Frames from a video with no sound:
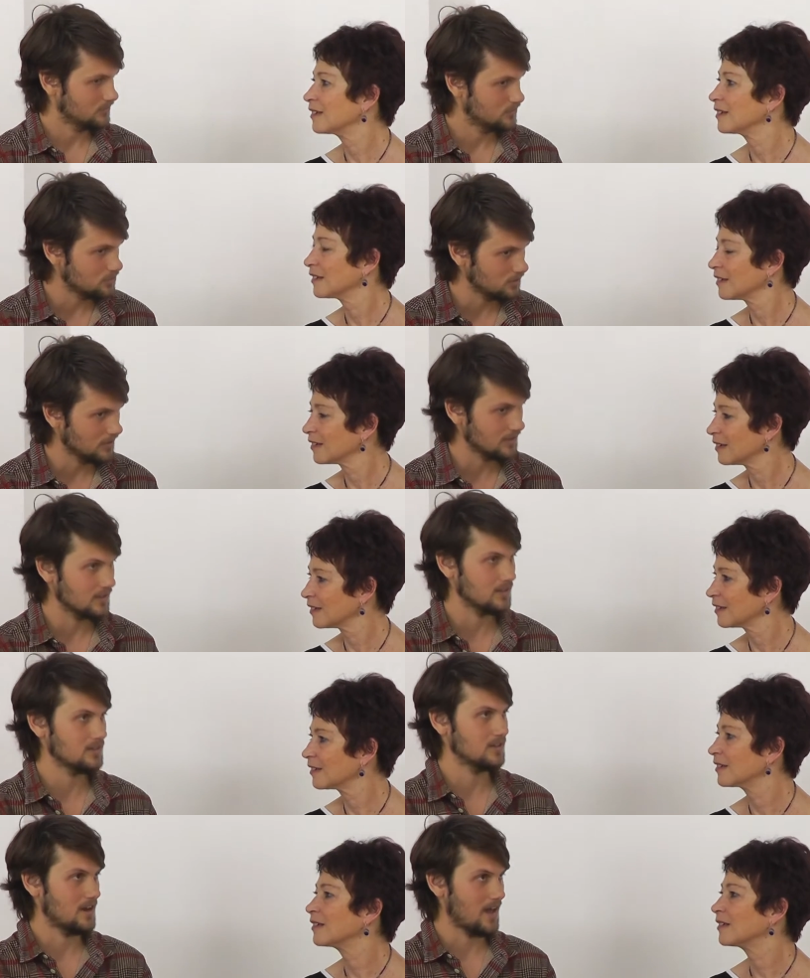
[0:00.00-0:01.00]

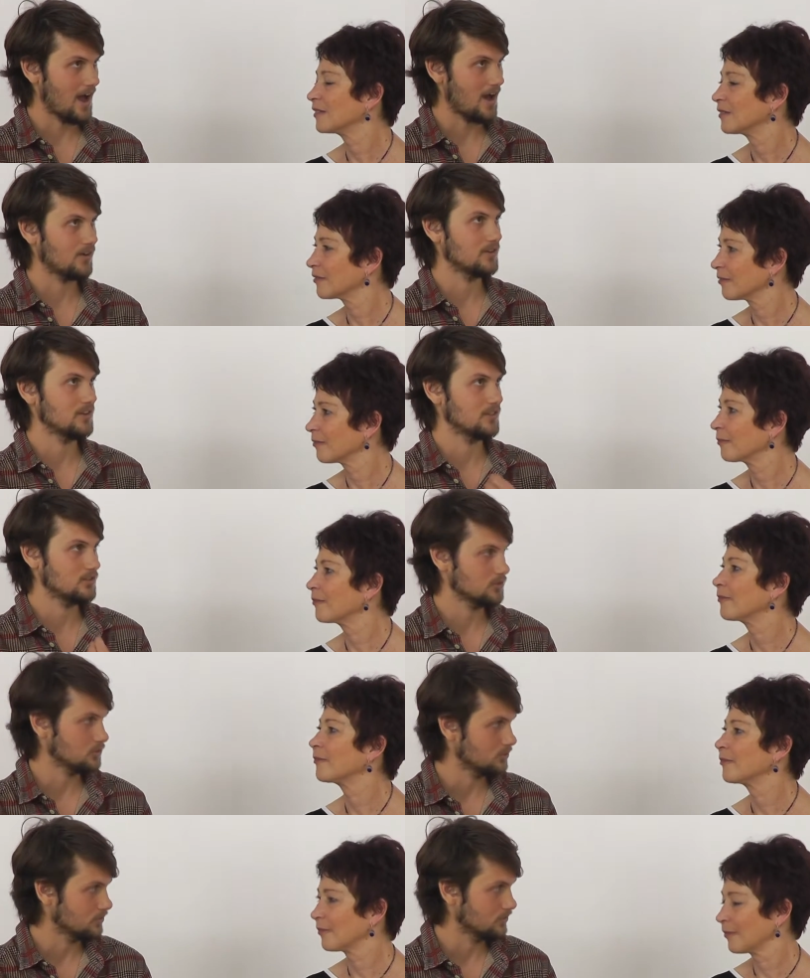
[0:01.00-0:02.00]
Speaker 1: doing now in the
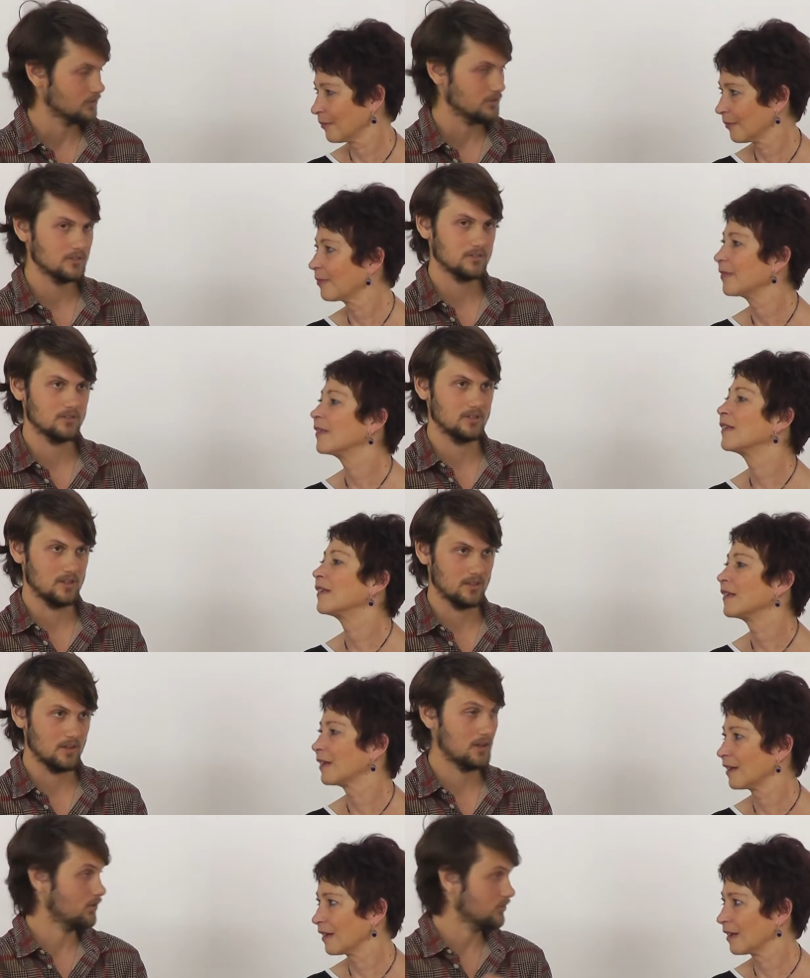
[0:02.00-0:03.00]
school
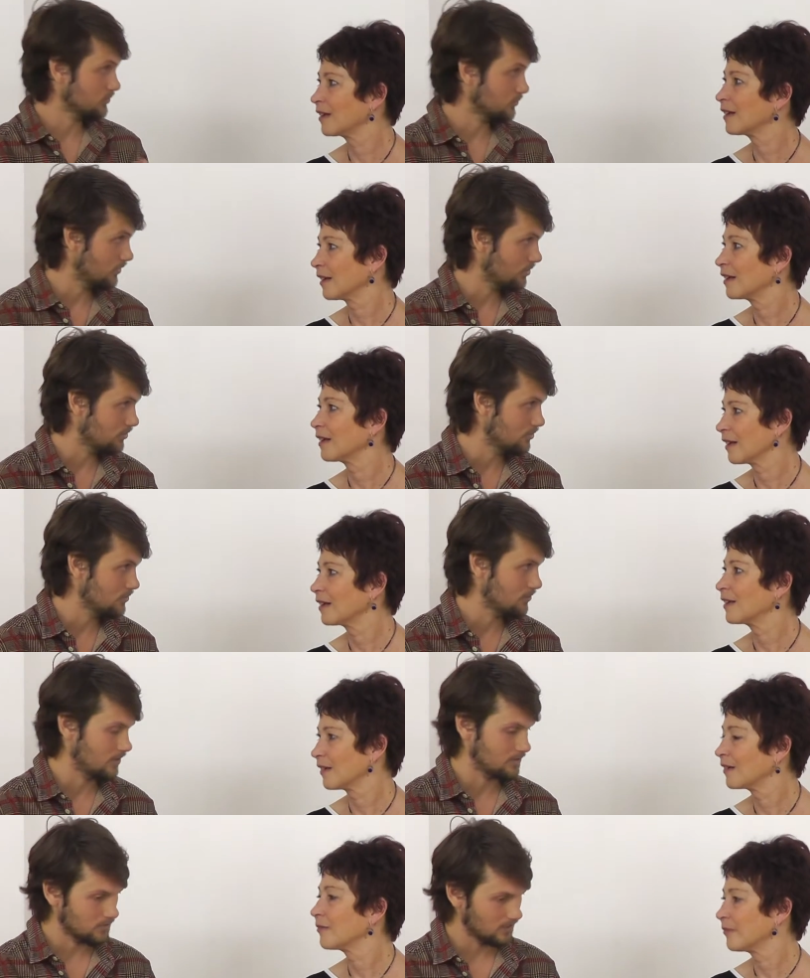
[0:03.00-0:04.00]
and, and also with
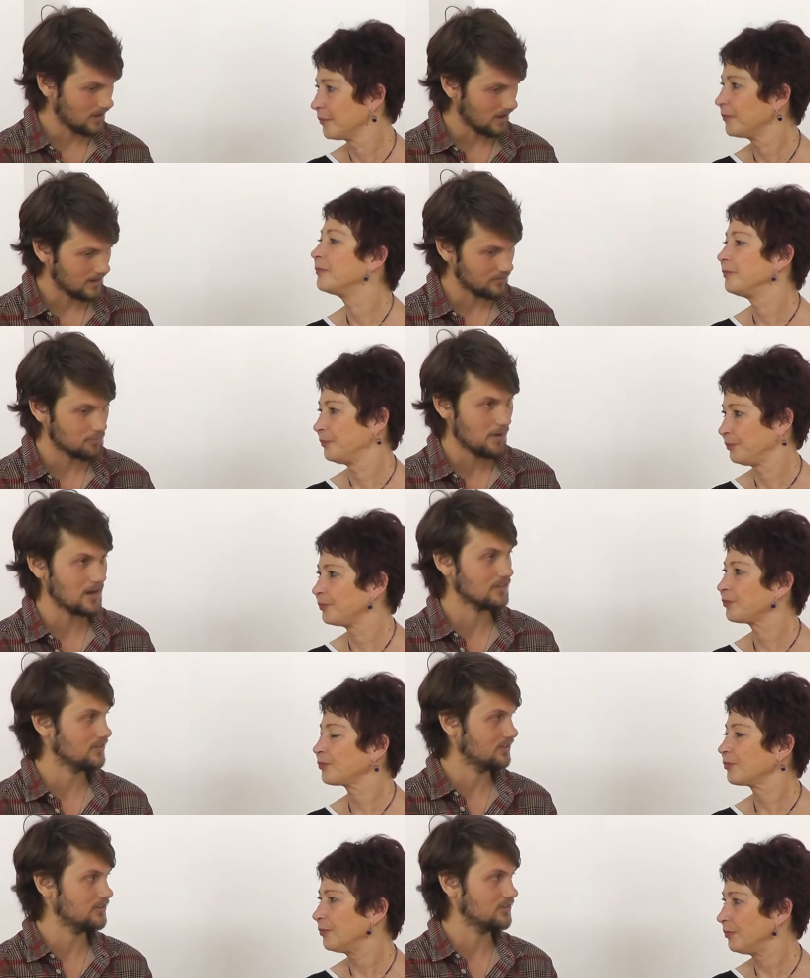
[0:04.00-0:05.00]
you and the kind of
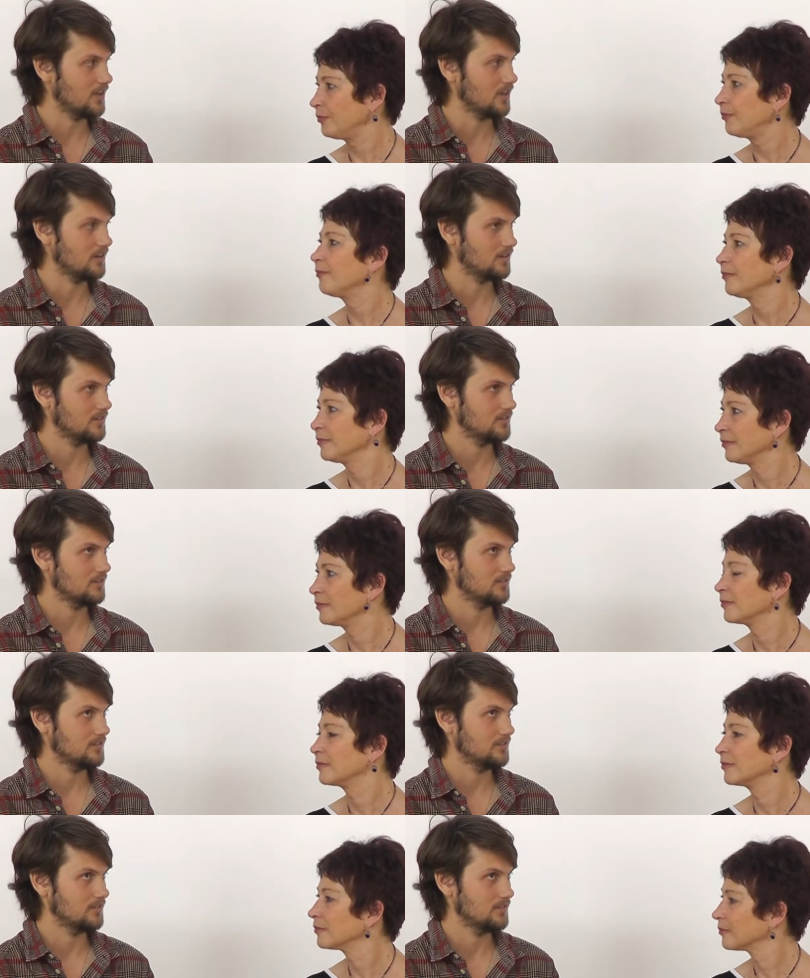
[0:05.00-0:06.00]
practices that
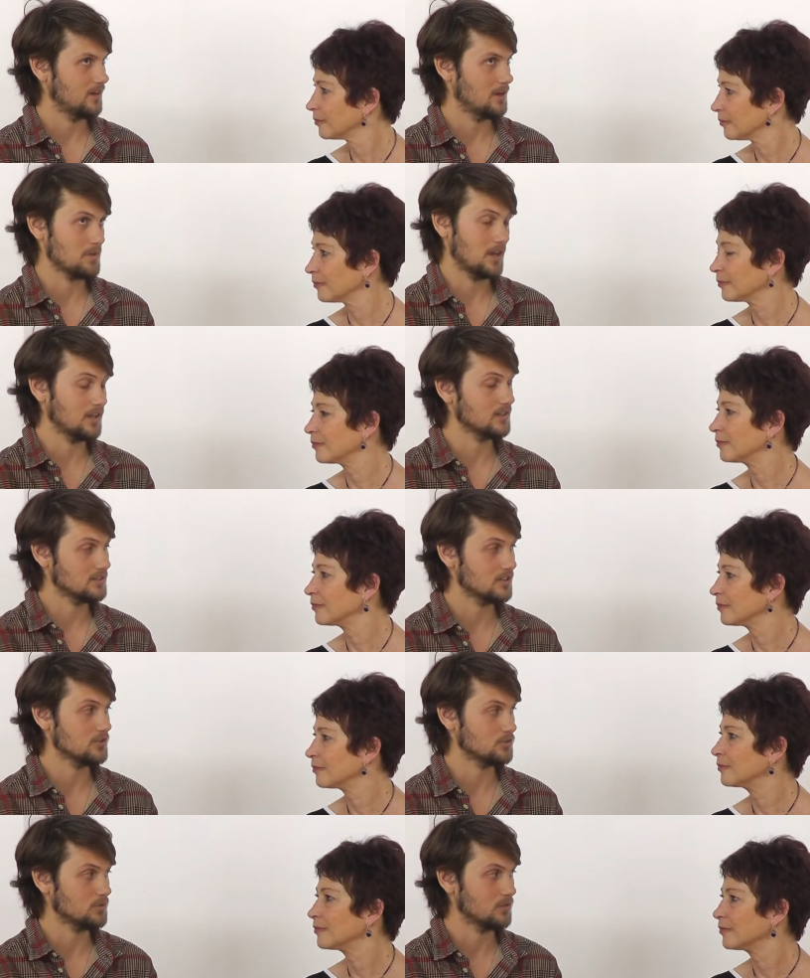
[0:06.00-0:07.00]
I'm getting in
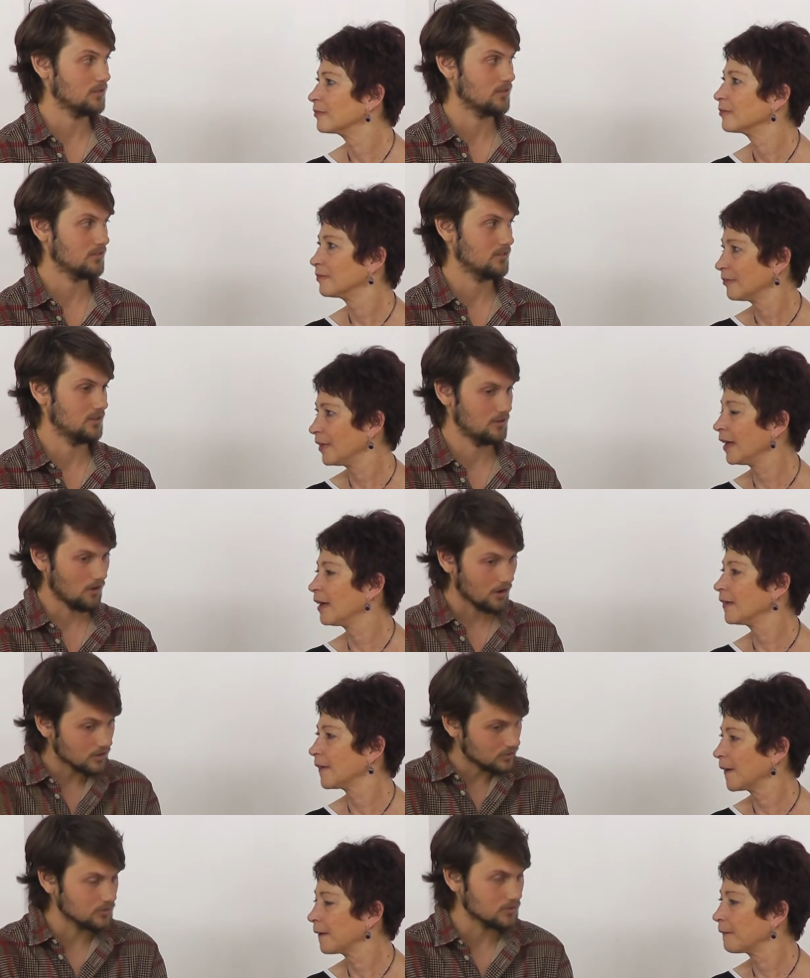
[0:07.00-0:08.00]
touch with yeah. in
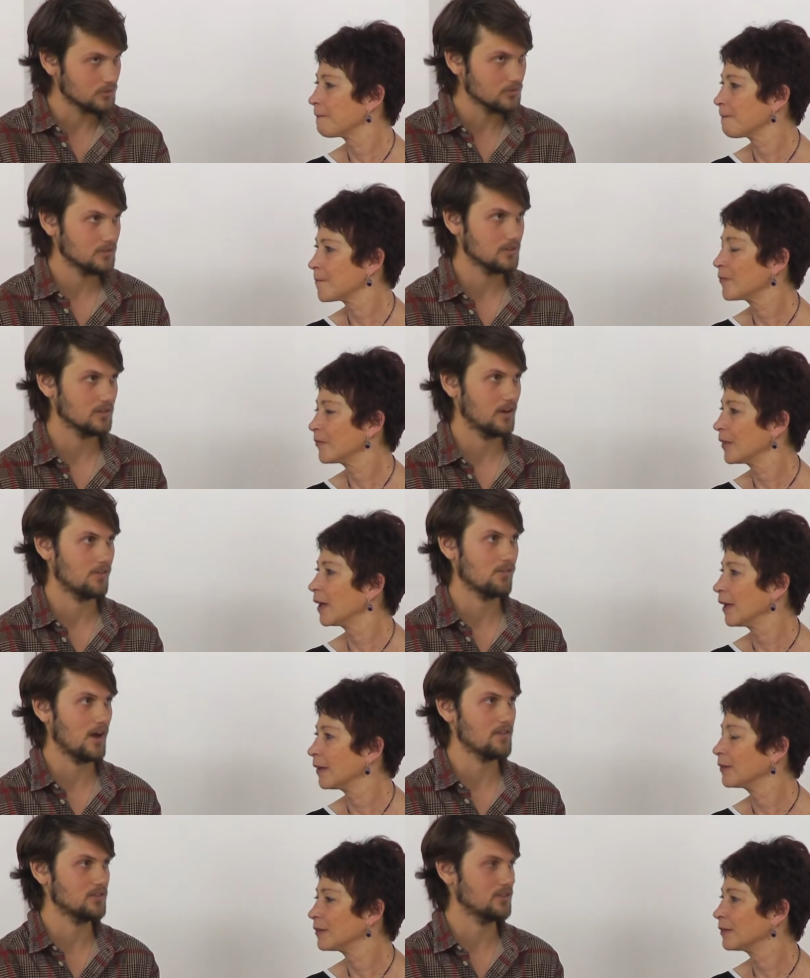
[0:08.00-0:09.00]
order to yeah.
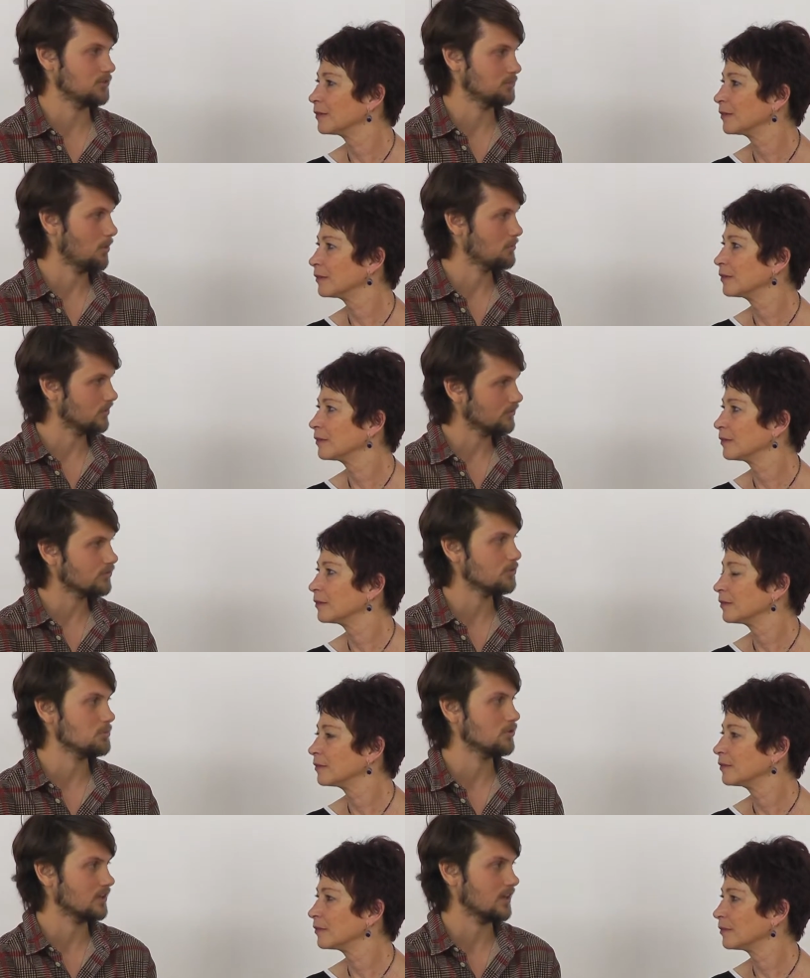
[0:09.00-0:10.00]
arrive at this moment of
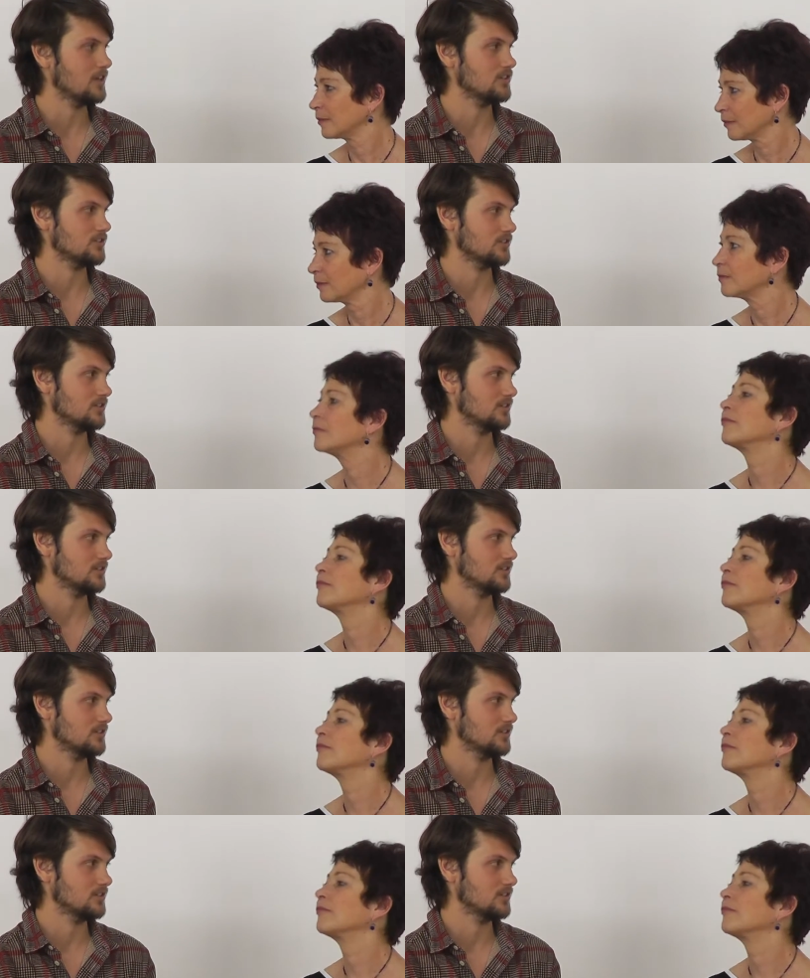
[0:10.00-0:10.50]
communication.